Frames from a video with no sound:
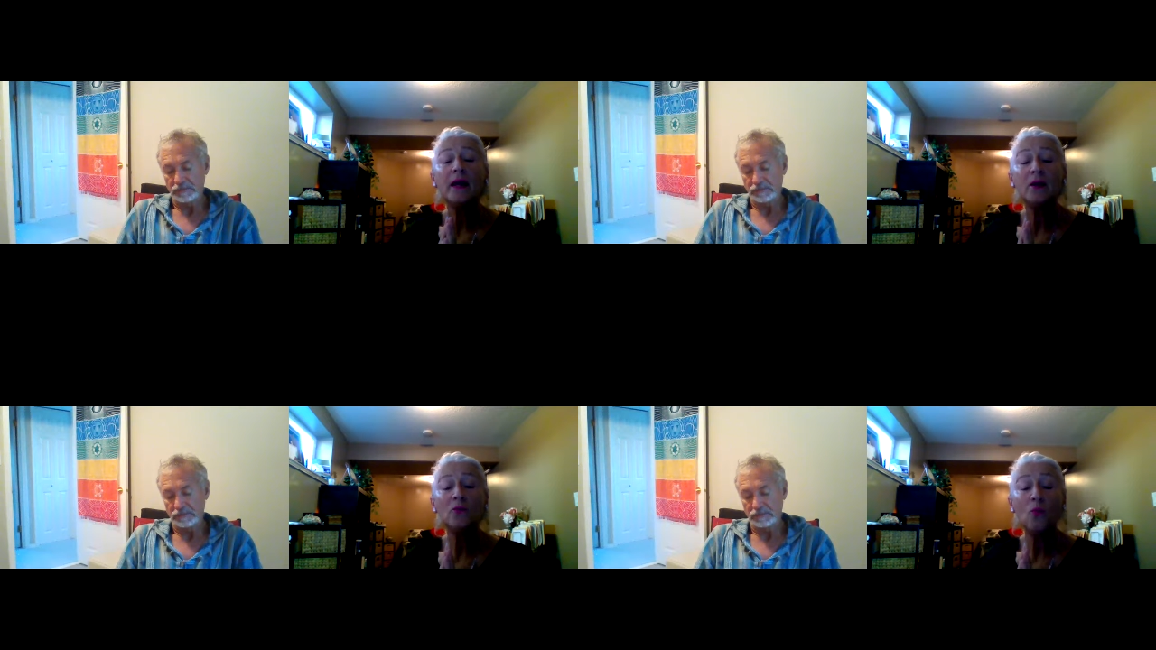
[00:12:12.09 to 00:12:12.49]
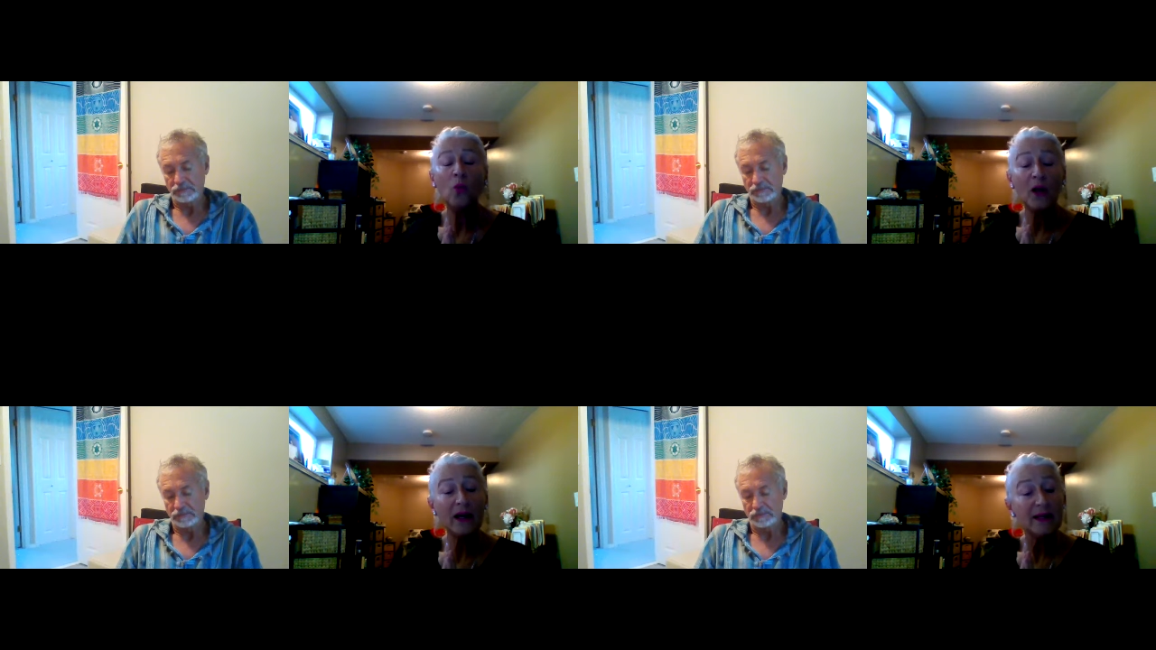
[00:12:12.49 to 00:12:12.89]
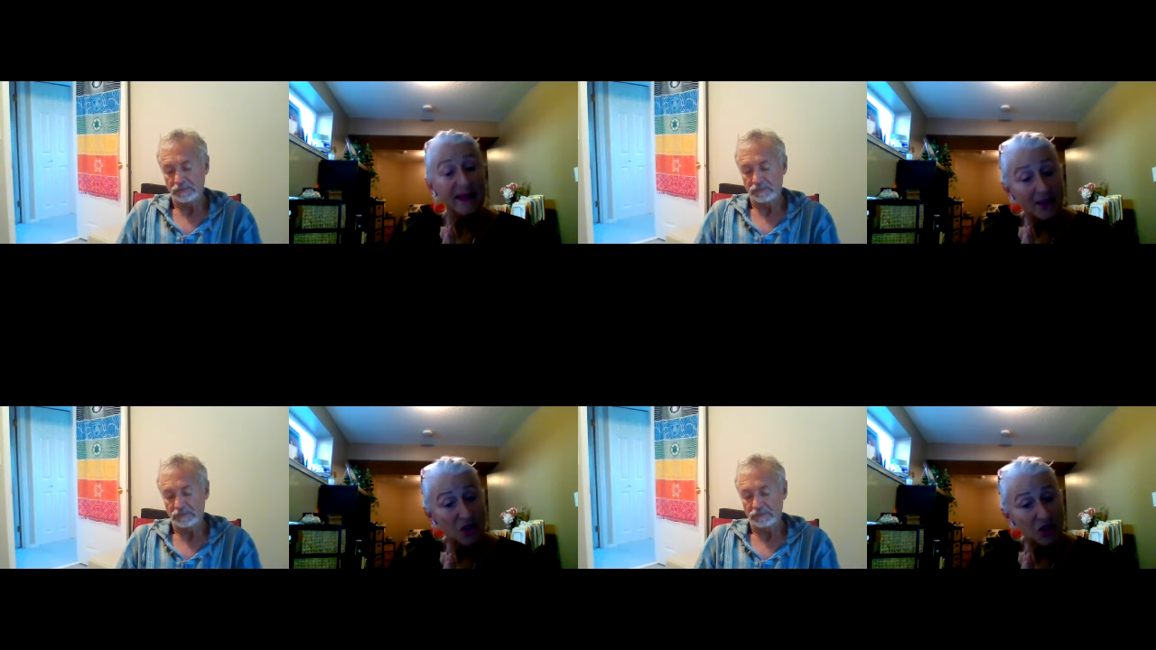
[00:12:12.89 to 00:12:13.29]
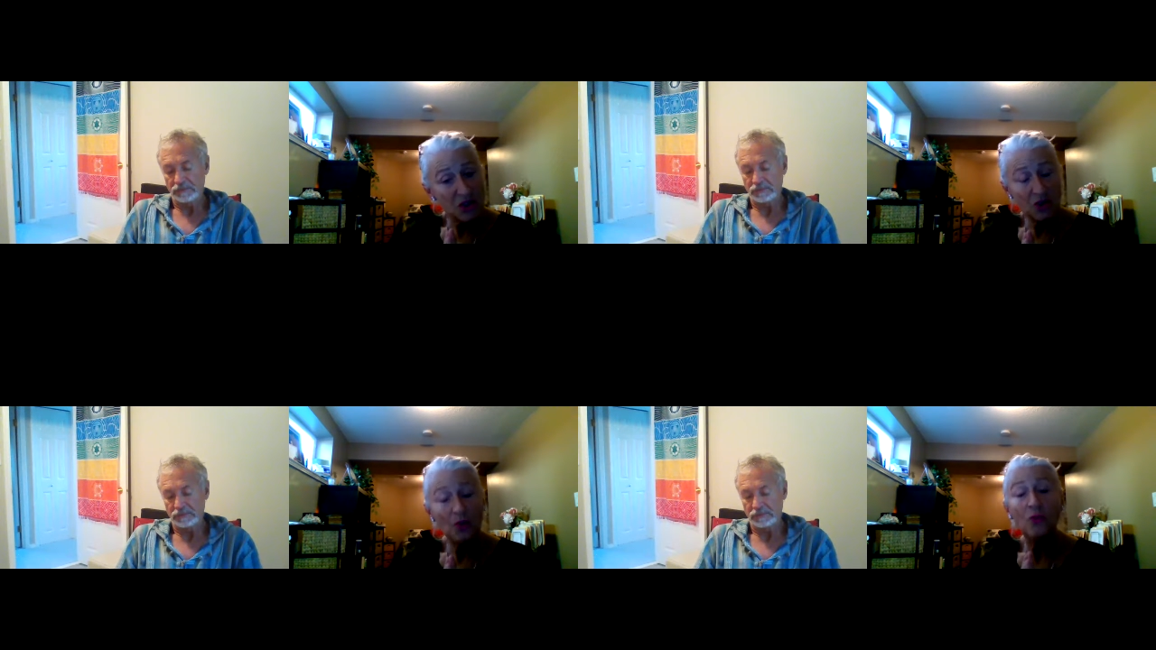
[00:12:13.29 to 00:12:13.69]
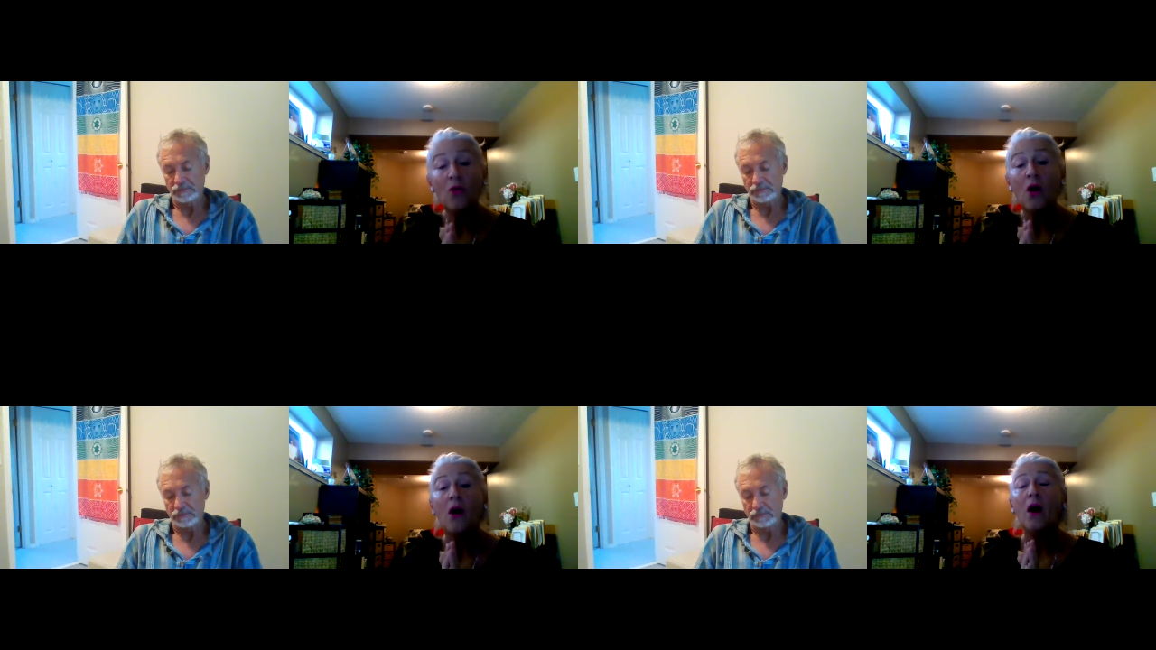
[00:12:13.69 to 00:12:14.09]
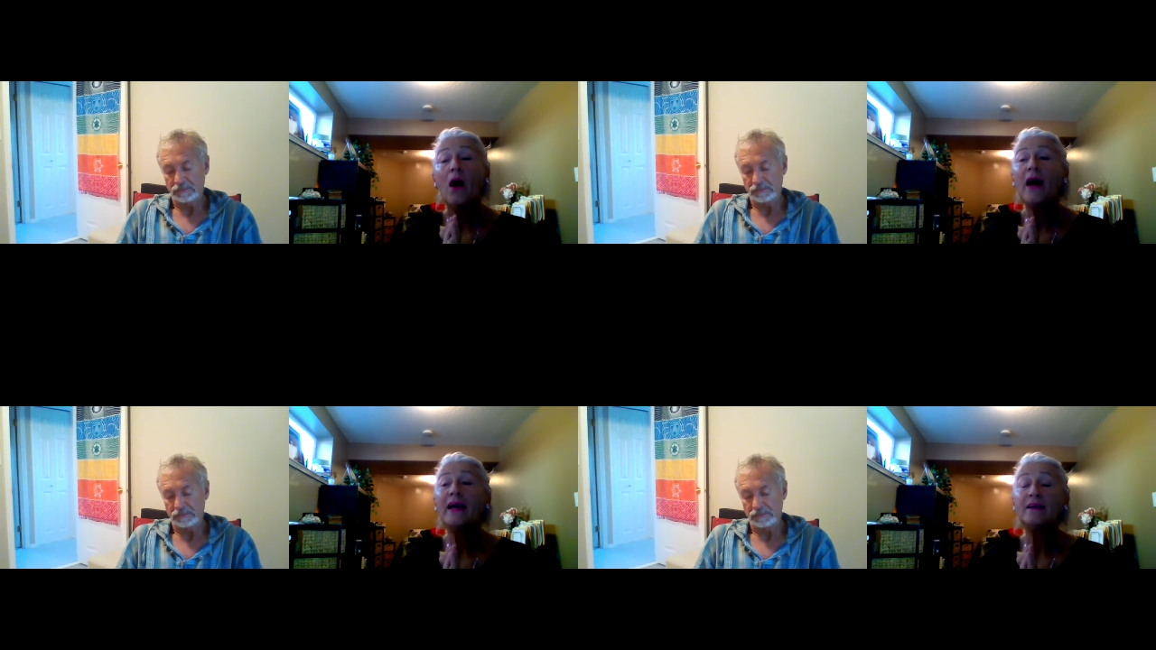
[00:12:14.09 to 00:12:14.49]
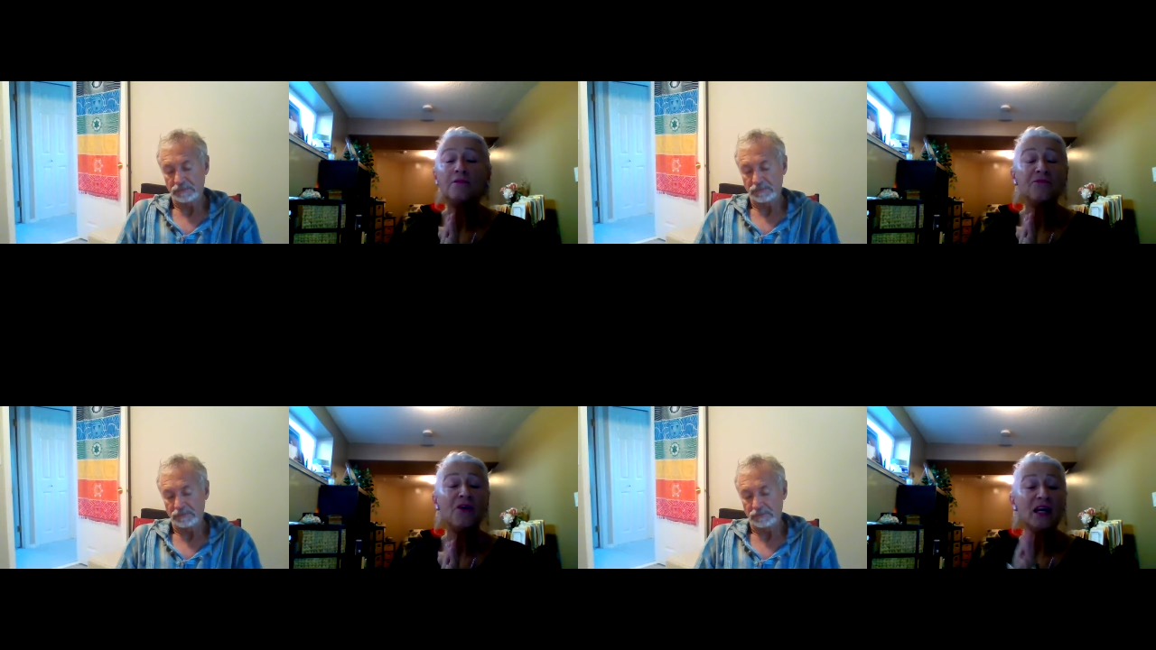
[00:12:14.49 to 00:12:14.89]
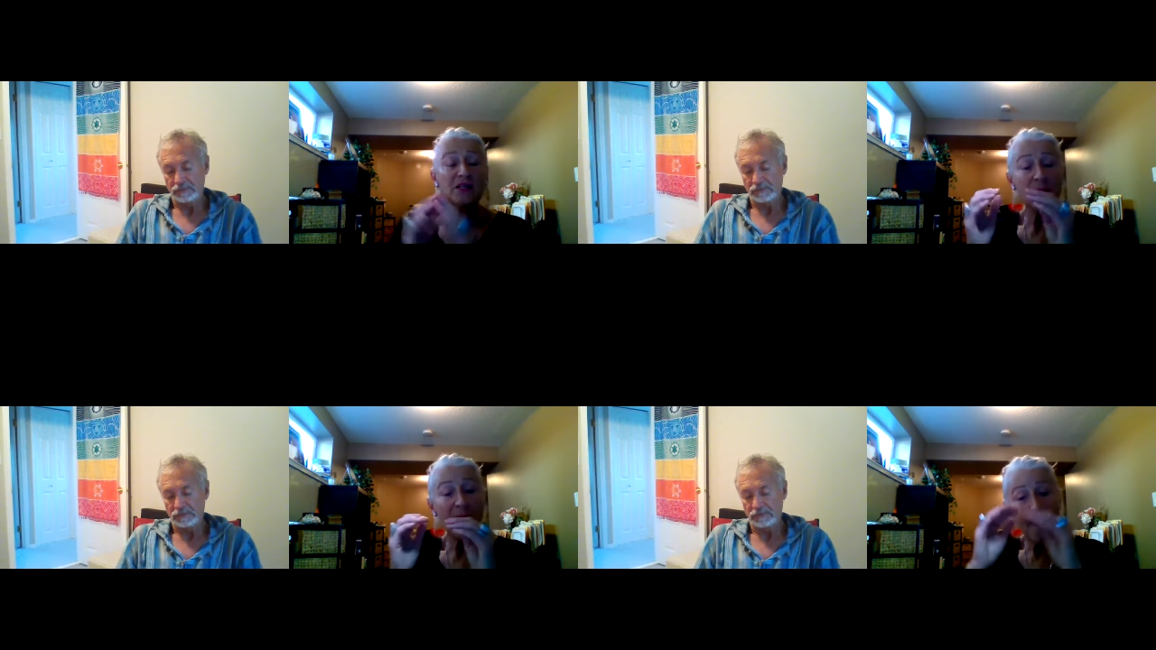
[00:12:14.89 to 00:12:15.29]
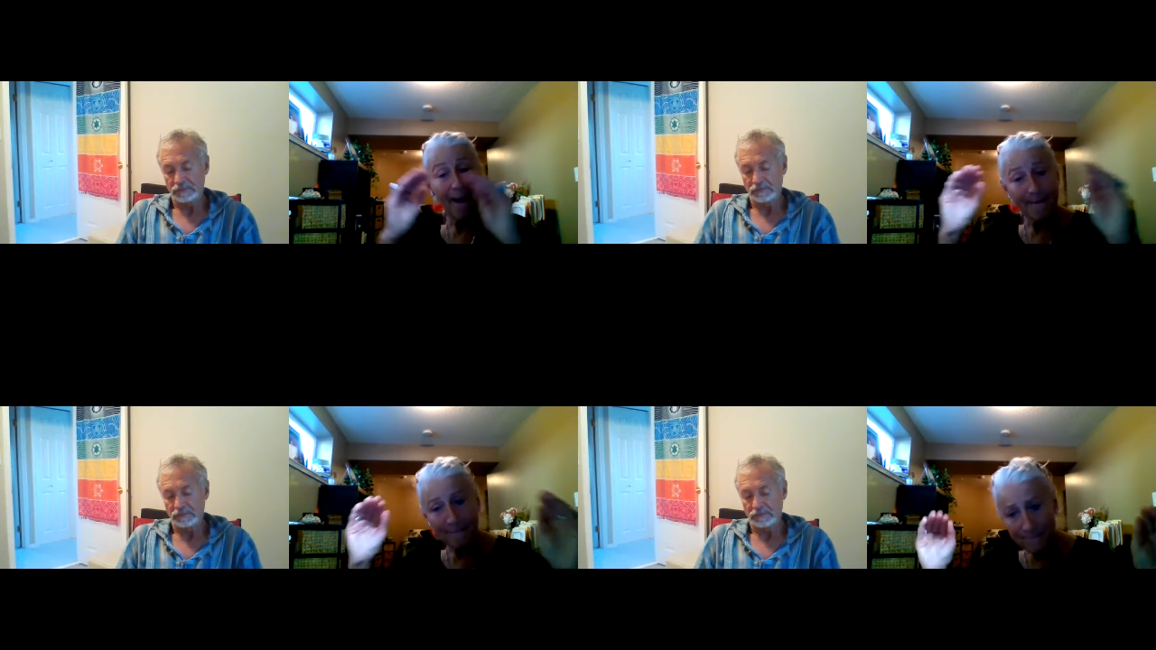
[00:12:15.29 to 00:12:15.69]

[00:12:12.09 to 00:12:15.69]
Speaker 1: in what I need to do. I can find my